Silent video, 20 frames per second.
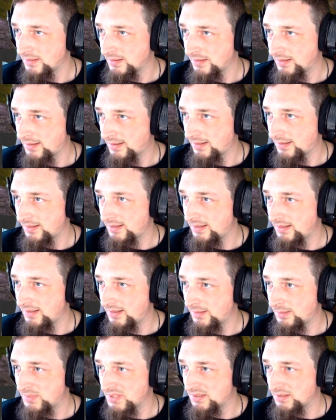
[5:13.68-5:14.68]
I need to
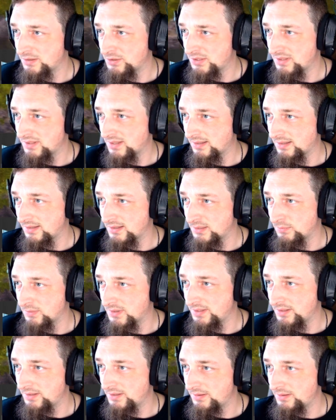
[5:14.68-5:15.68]
get position on this
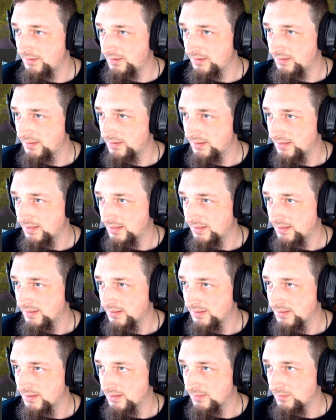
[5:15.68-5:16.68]
one dude.
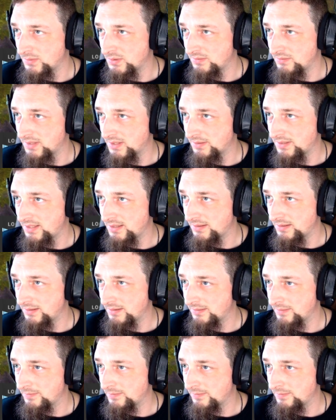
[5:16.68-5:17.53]
So I'll move out here.